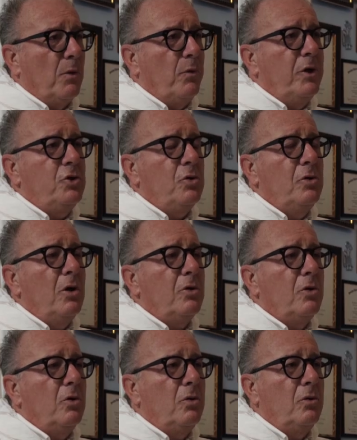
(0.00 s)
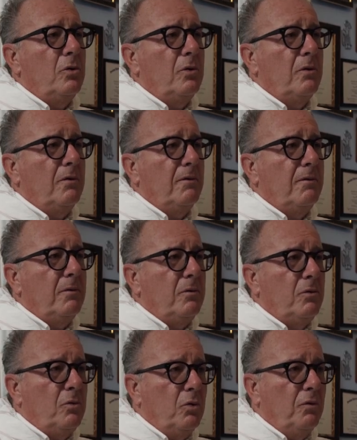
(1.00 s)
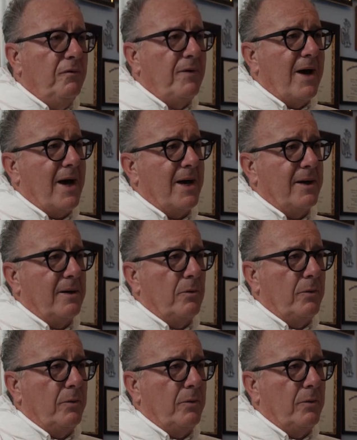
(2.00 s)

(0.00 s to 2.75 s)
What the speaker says: We should not go too far